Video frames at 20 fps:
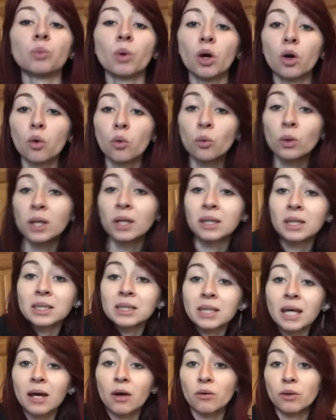were all in the
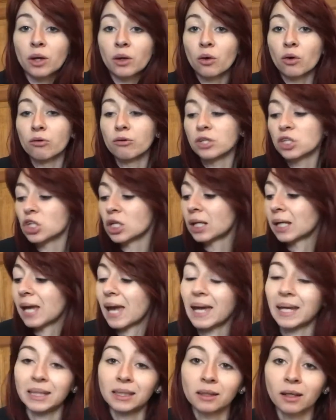sale. They were originally
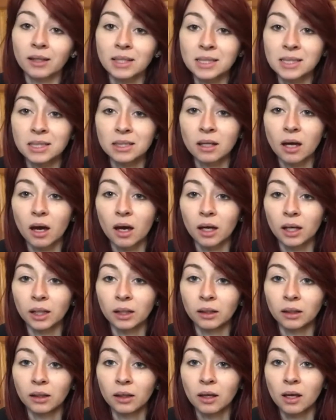
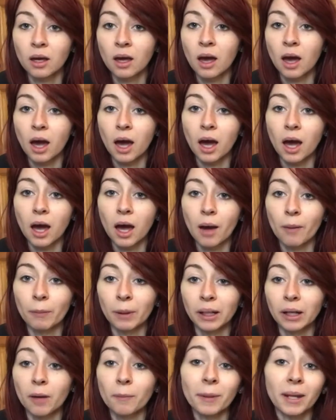$8.99,
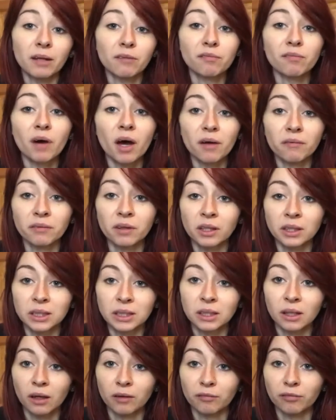and I paid
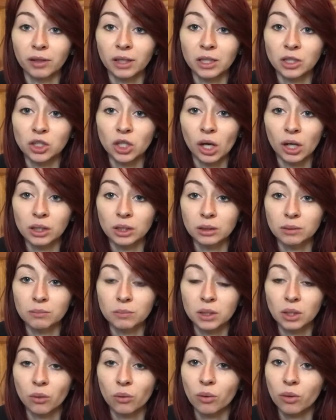$5.99 for each item,
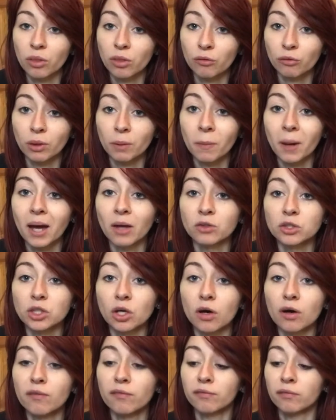so they're £3
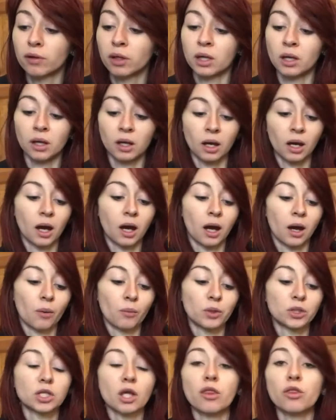off.
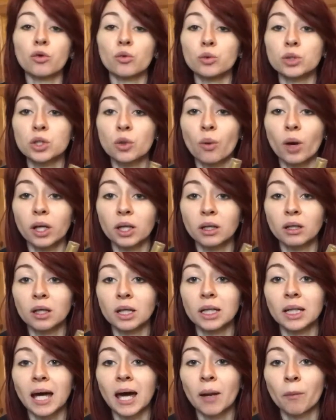Which I thought was quite
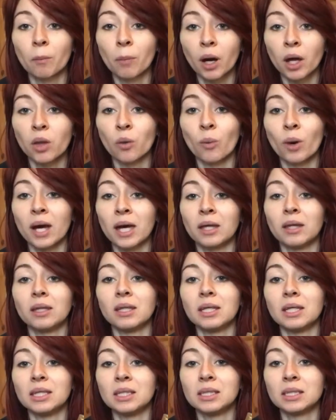good, and by the way,
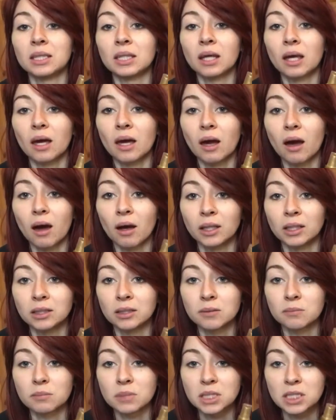these
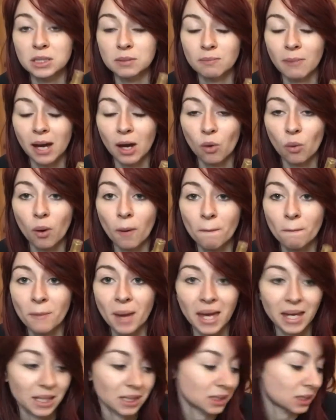items smell
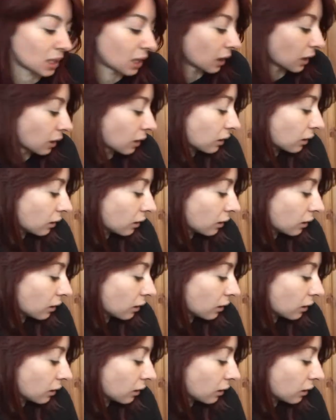amazing.